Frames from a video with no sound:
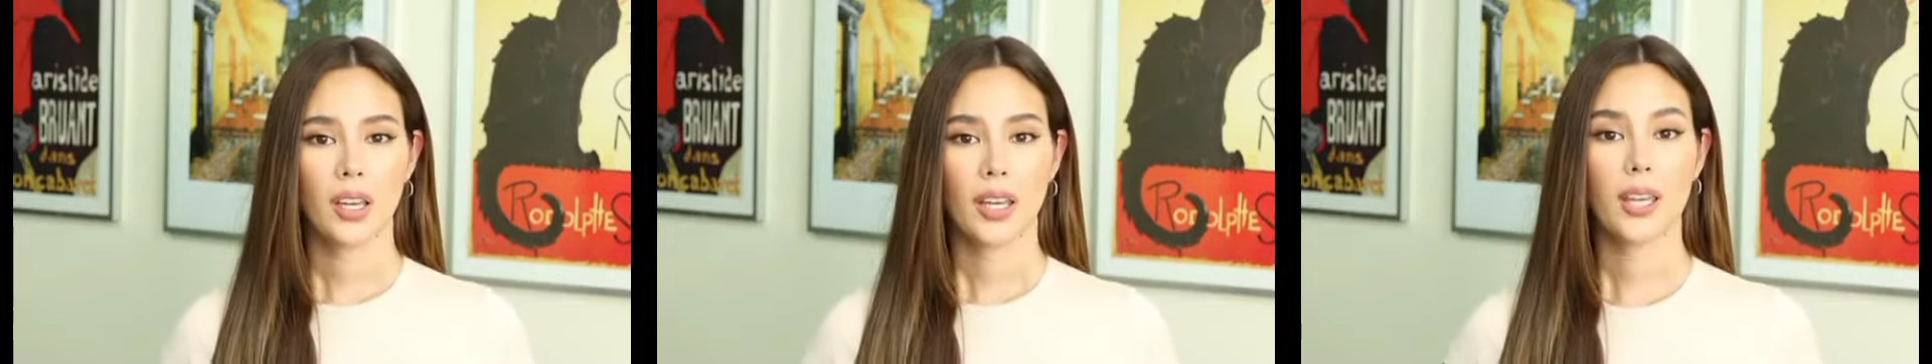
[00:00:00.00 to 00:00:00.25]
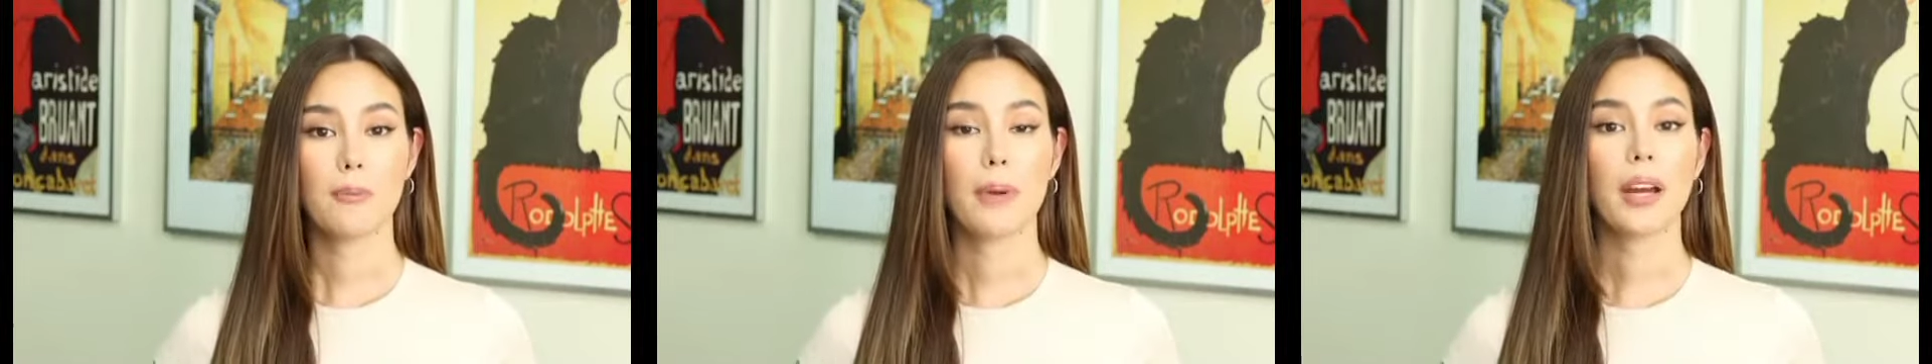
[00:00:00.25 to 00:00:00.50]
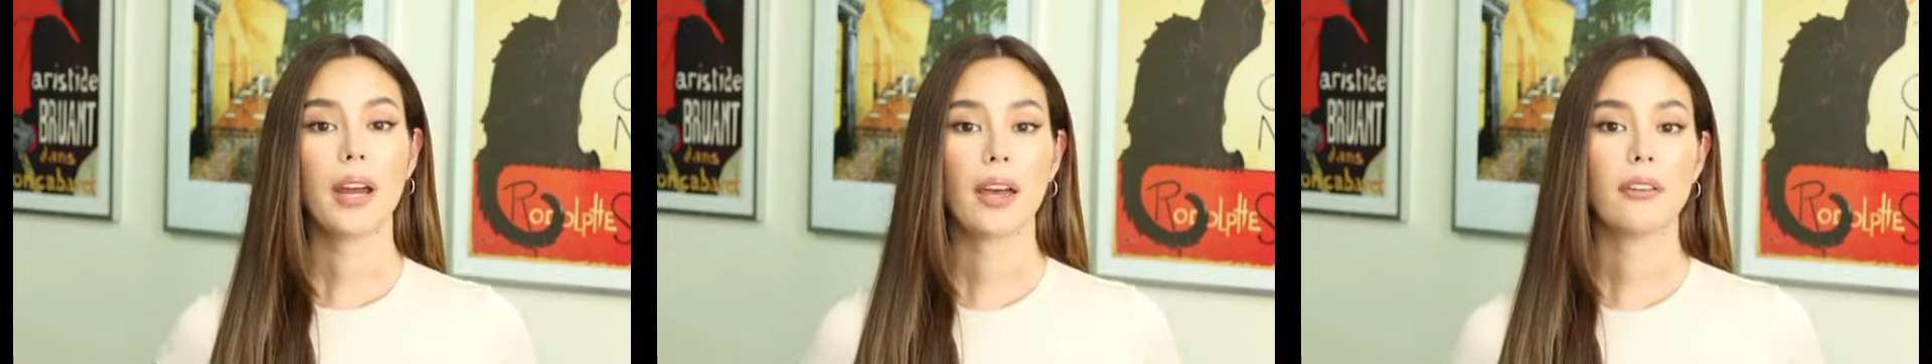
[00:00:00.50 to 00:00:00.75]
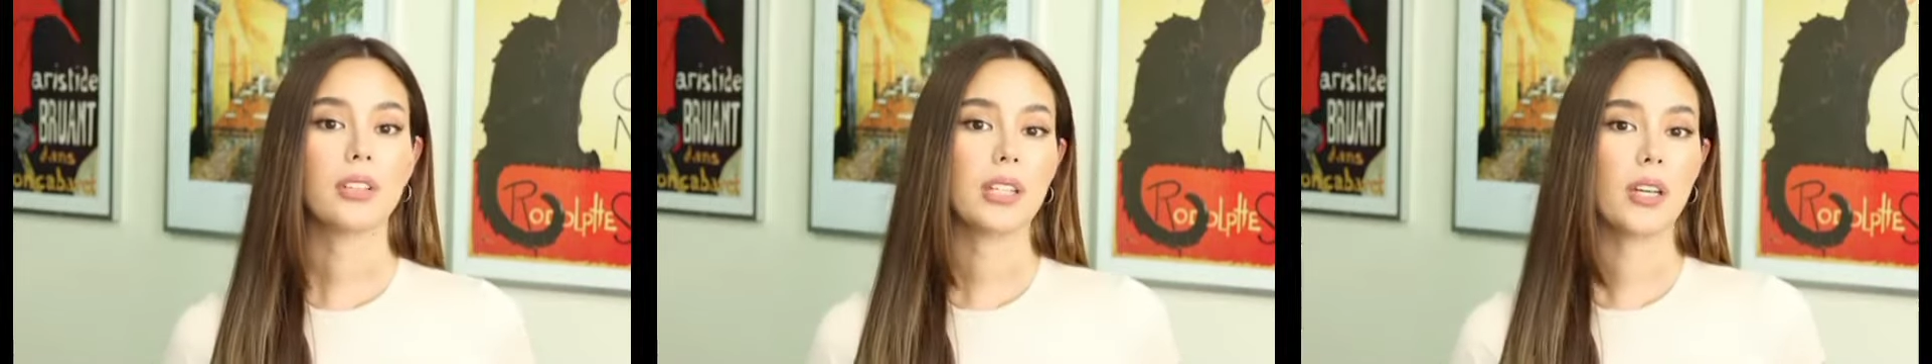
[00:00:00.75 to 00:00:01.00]
can bear
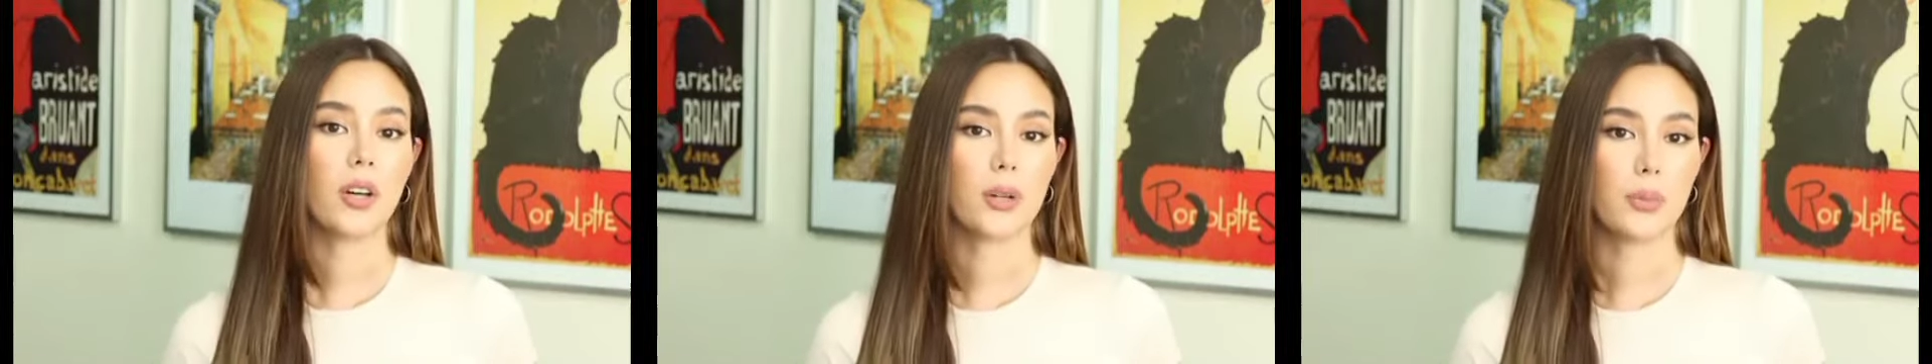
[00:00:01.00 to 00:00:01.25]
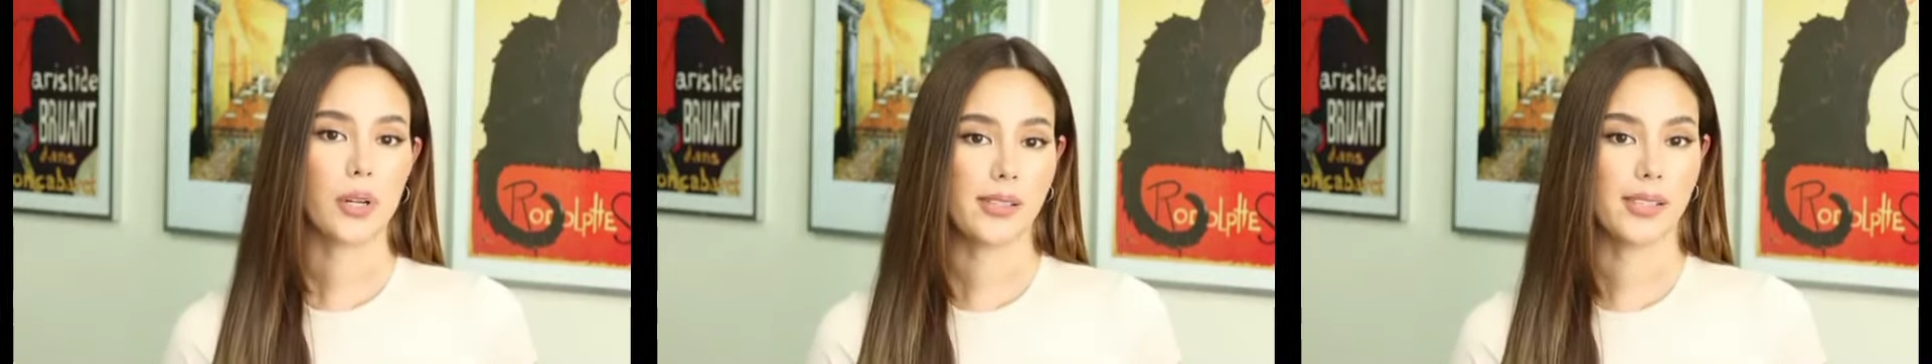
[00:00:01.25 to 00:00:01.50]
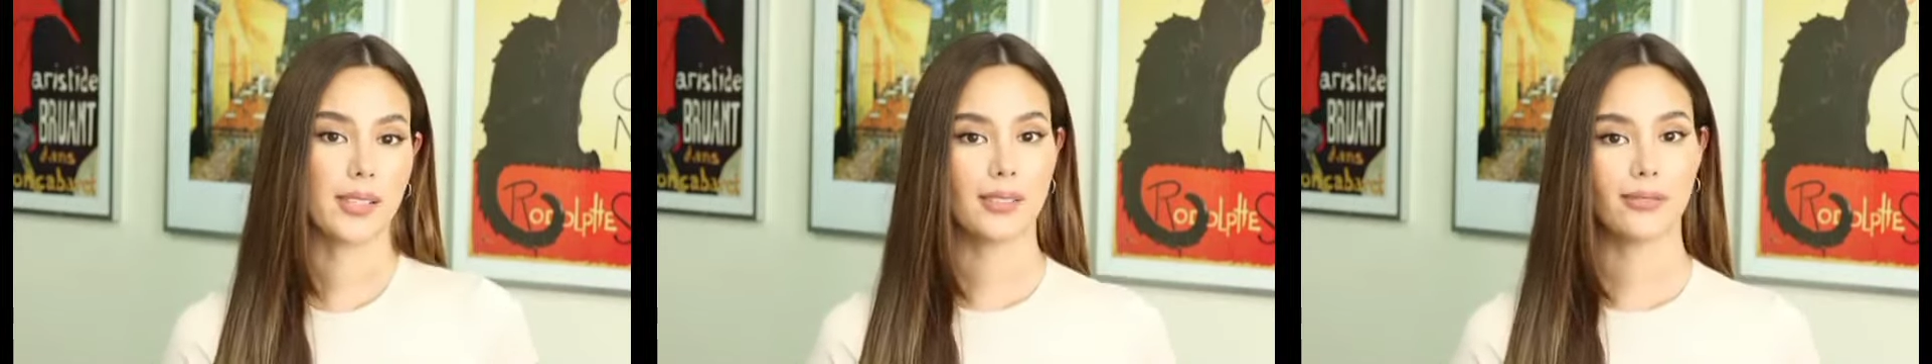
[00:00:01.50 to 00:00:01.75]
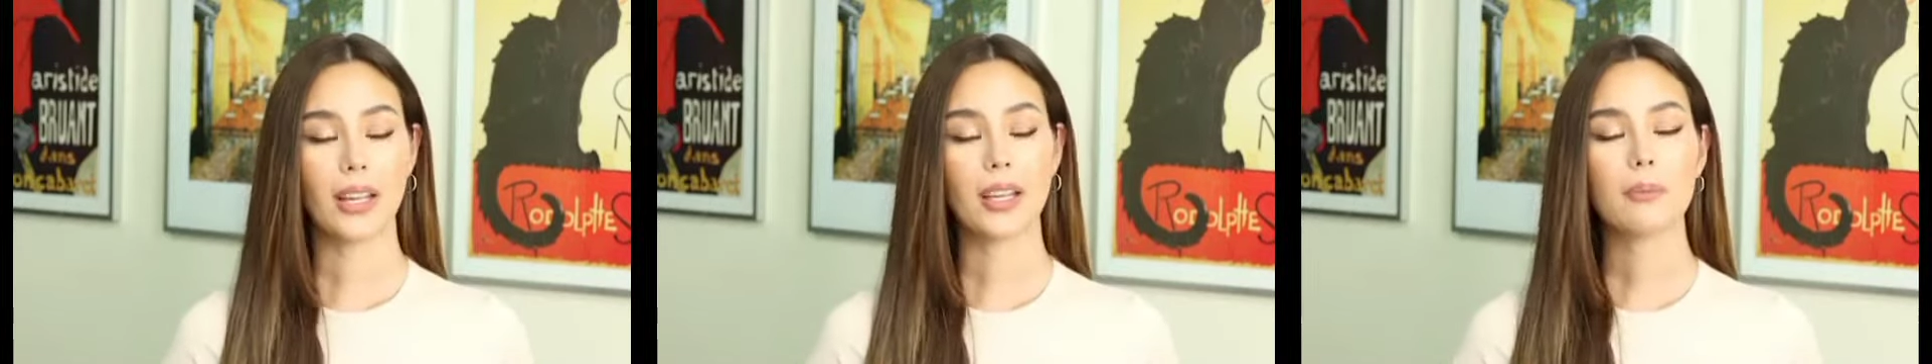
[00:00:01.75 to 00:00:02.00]
heavily on a person's
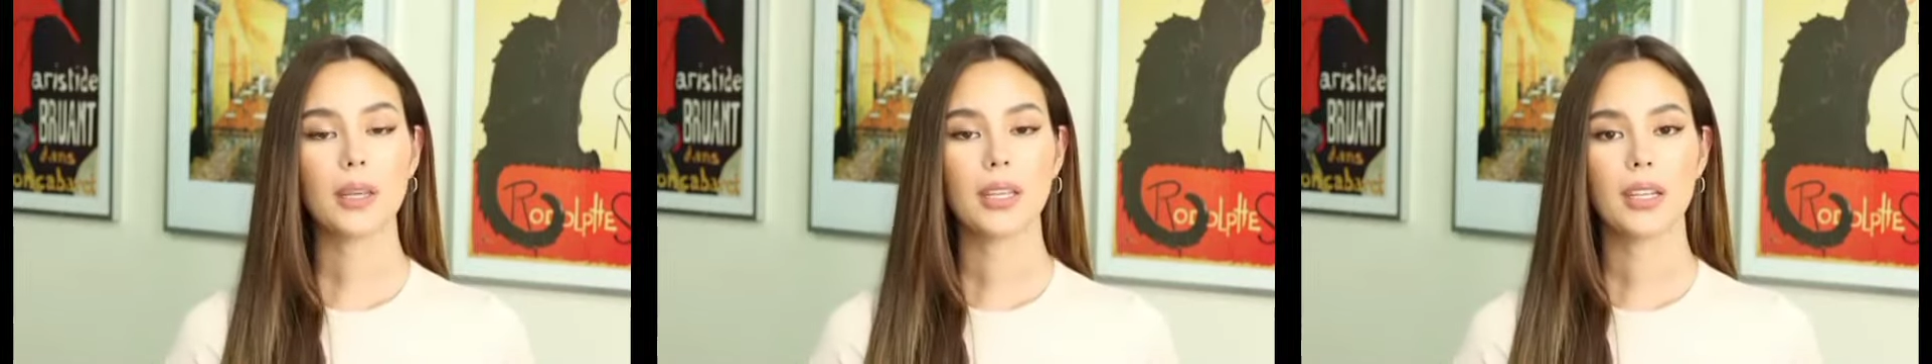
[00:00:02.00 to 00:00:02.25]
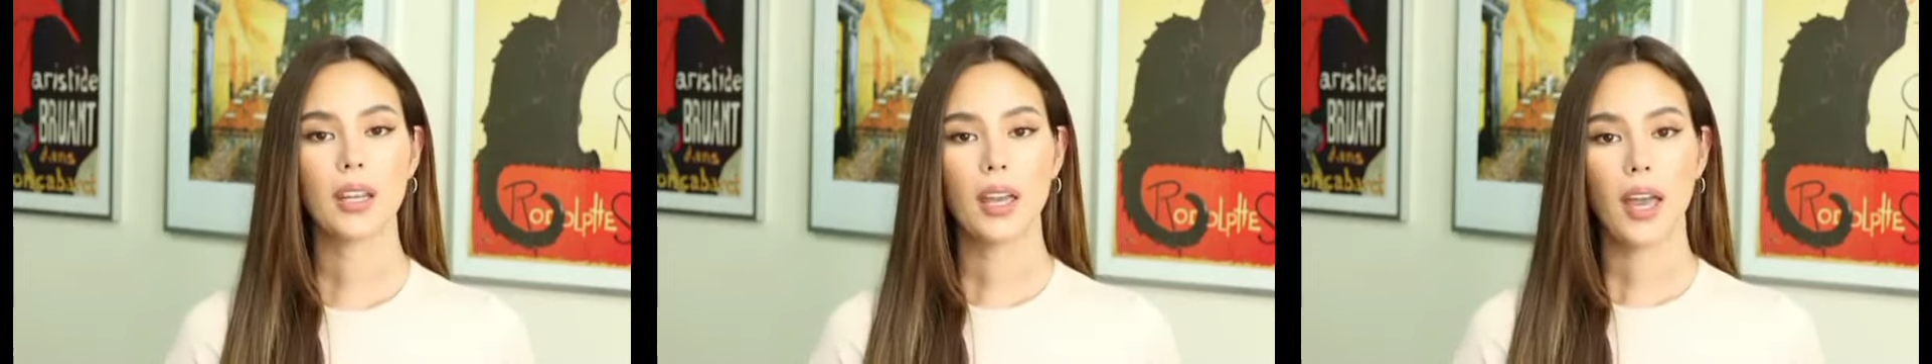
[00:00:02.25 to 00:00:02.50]
development